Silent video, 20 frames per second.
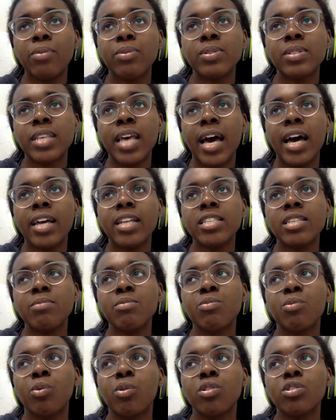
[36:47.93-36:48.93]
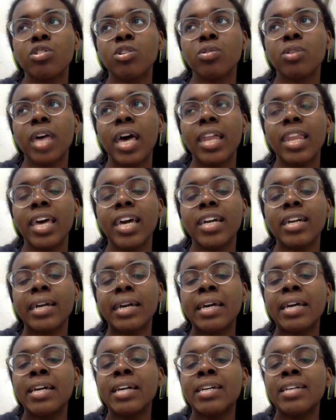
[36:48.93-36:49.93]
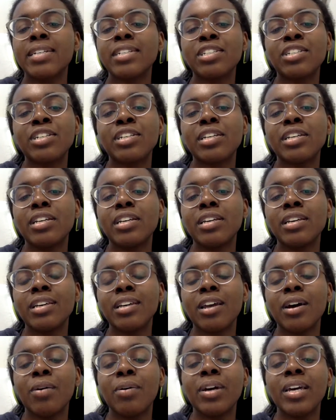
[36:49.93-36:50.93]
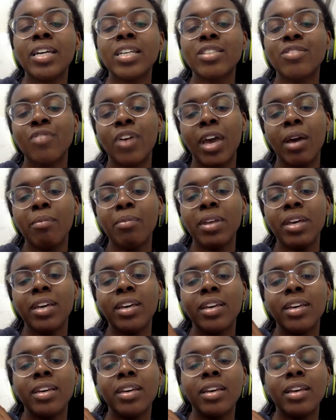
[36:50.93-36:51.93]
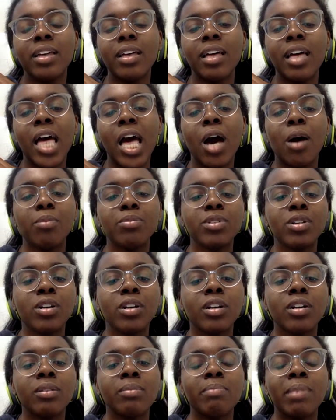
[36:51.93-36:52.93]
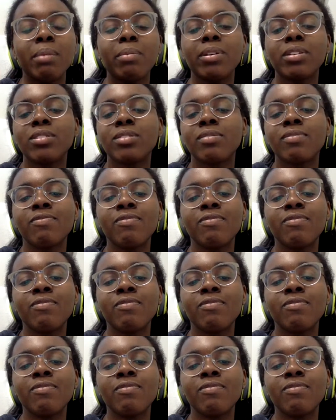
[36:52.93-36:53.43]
is that it seemed more so that like his family helped her, maybe